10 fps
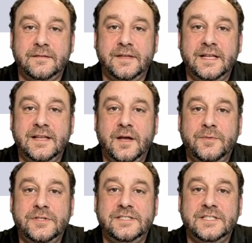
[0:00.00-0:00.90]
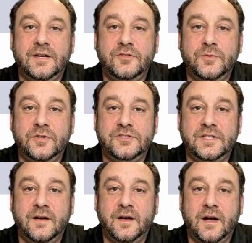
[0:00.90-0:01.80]
This helps the
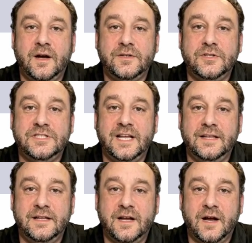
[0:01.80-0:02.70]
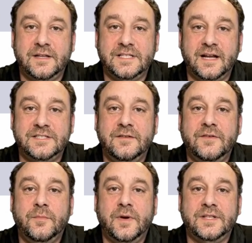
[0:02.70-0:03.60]
salesperson understand the context of the
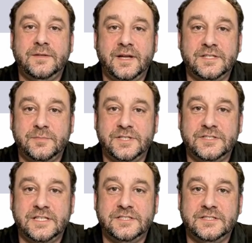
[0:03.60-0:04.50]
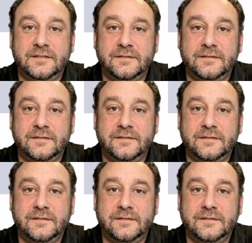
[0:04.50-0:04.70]
prospect's business.